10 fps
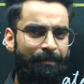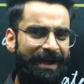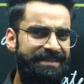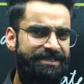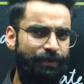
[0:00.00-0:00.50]

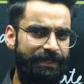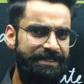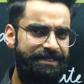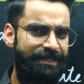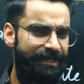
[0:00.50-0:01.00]
My dear
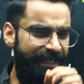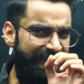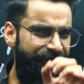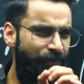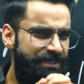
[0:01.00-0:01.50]
students,
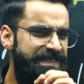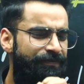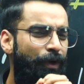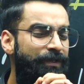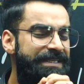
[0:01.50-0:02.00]
if you just
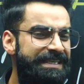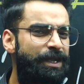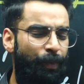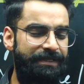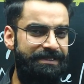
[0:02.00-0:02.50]
follow the
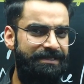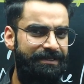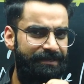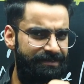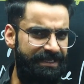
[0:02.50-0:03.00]

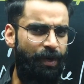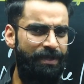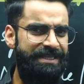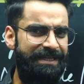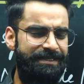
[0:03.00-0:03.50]
sequence,
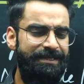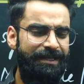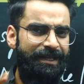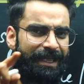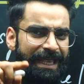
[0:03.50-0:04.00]
sequence as in,
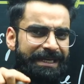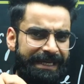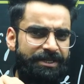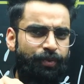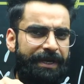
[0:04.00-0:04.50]
in
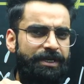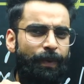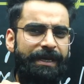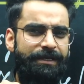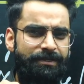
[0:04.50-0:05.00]
NEET
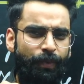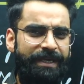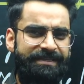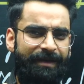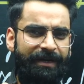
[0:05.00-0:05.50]
2022
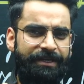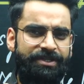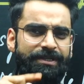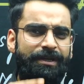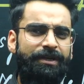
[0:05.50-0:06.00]

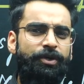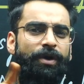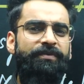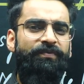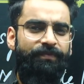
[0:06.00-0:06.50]
examination,
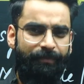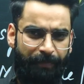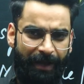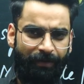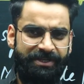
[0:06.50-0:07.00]
your
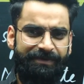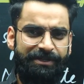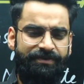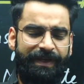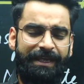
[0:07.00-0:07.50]
biology
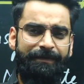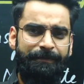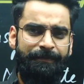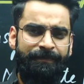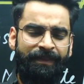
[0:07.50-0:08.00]
was tricky.
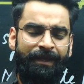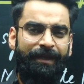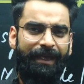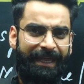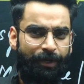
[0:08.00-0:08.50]

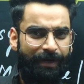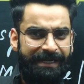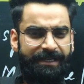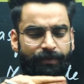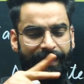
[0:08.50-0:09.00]
In your
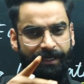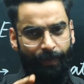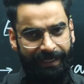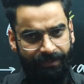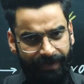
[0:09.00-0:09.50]
NEET
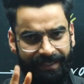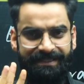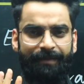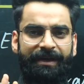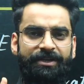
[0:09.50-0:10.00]
2023
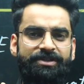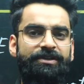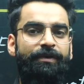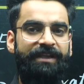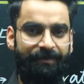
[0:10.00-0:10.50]

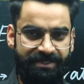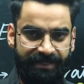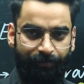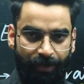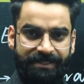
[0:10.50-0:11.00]
examination, your
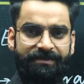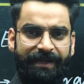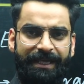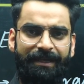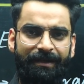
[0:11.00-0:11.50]
chemistry was
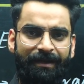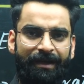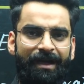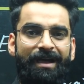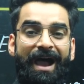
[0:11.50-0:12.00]
tricky.
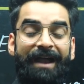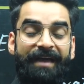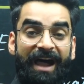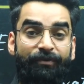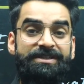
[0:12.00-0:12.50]

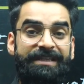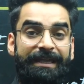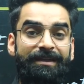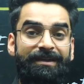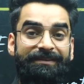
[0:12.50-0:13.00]
And I would
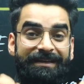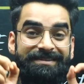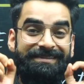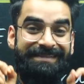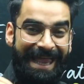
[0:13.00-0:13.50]
say there
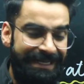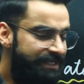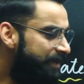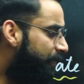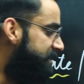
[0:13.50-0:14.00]
is
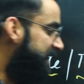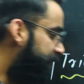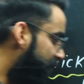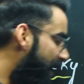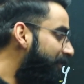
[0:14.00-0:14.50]

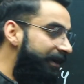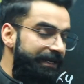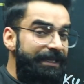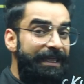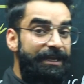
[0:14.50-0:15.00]
90%
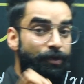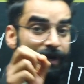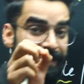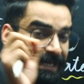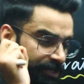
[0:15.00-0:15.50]
probability in
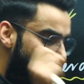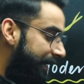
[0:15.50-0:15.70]
your NEET